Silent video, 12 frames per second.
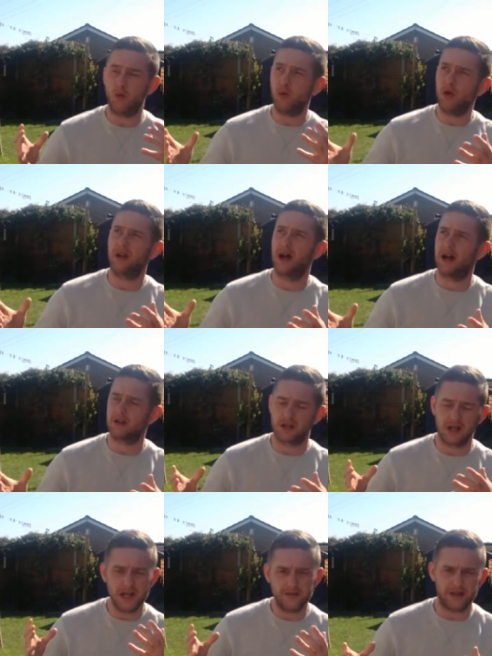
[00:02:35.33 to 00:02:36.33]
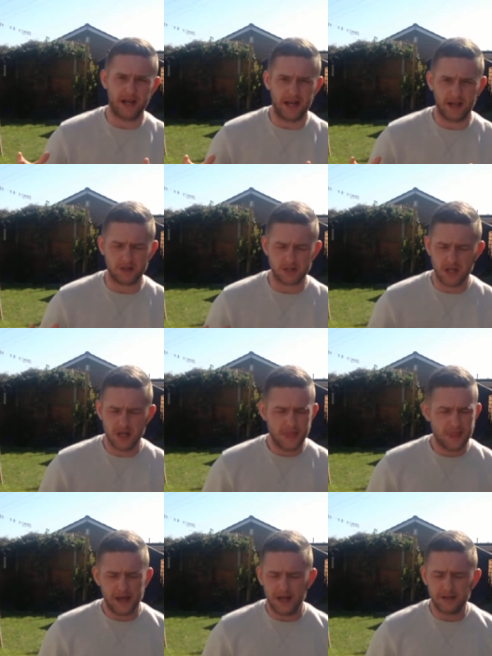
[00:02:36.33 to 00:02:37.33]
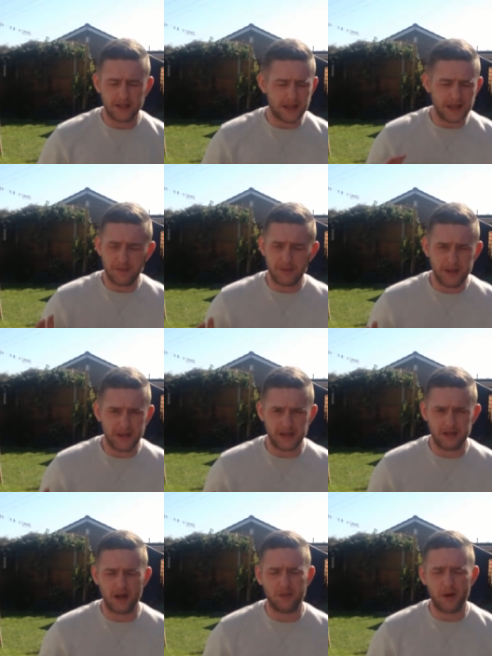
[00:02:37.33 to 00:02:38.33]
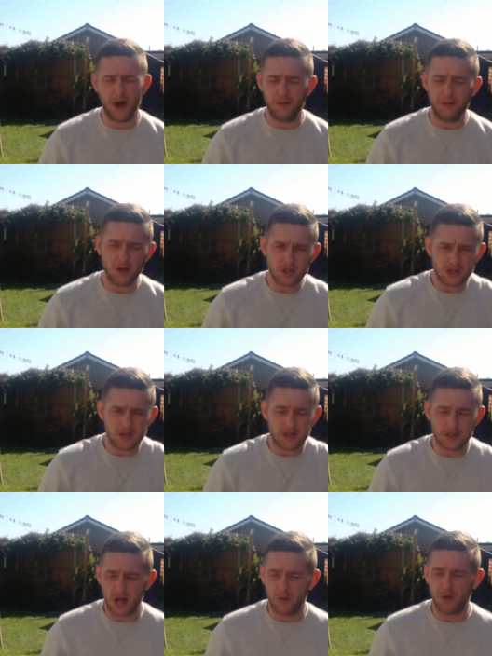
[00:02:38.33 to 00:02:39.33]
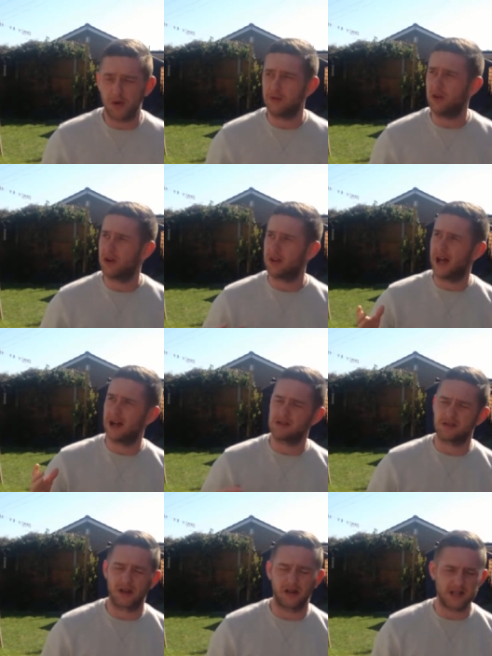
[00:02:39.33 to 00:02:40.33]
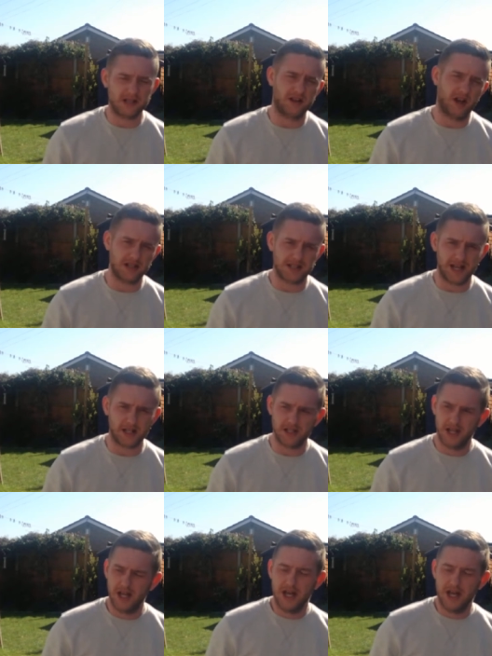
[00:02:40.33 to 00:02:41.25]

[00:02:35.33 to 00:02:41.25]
want that house, I live in that house. And that'd be it, but most of the time we would look at the house and go, that's a nice house,